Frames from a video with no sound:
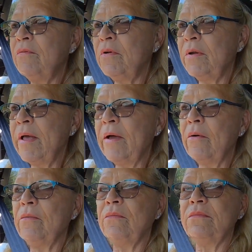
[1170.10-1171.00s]
for
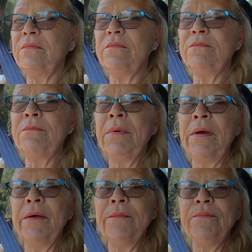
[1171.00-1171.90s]
now.
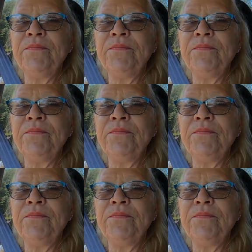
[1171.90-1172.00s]
But